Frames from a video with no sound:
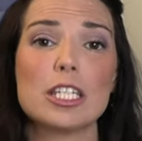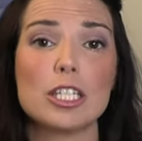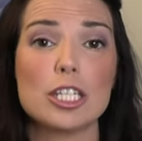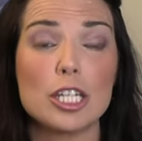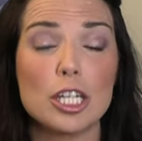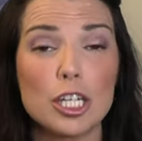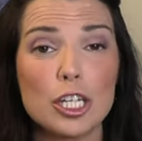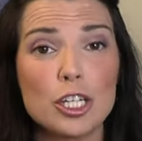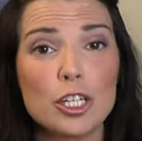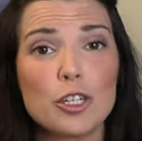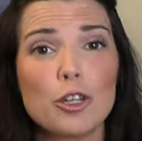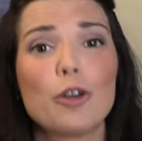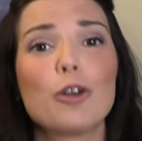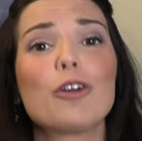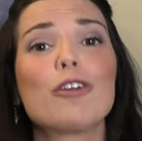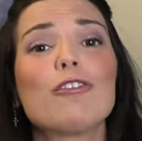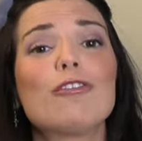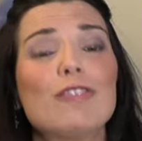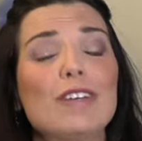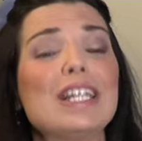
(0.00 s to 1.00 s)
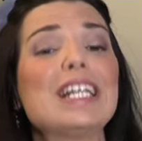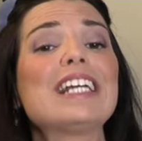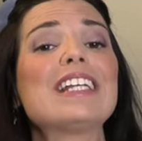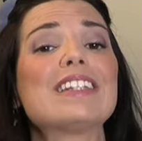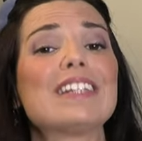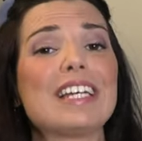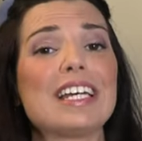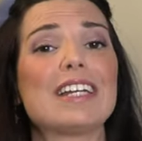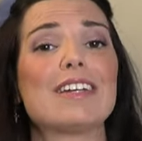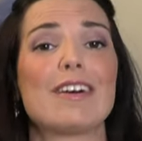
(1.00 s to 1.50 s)
secure fitting
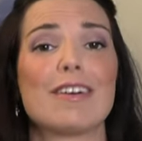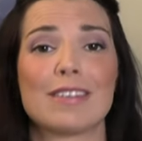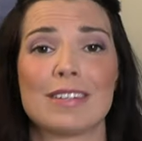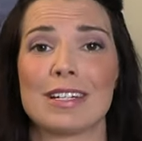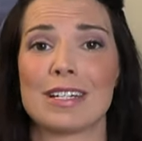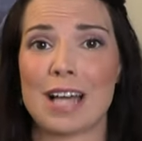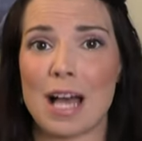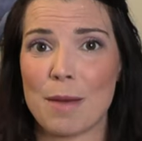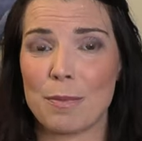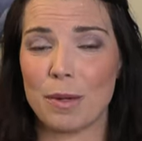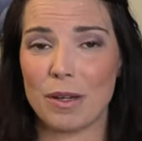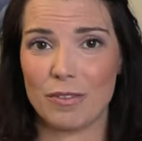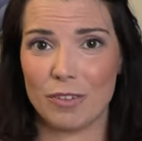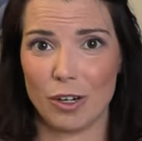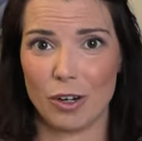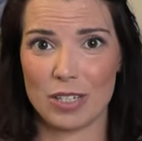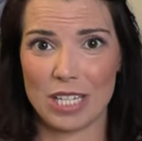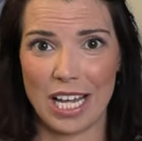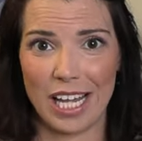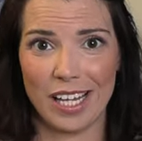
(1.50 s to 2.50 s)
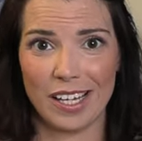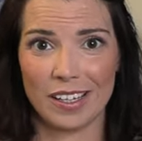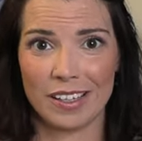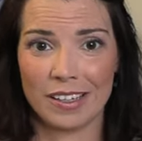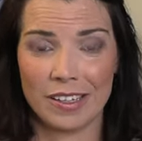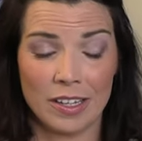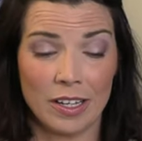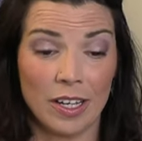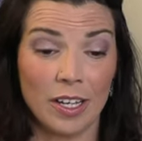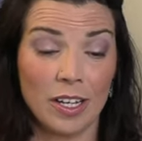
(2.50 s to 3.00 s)
lid on the top of your tank.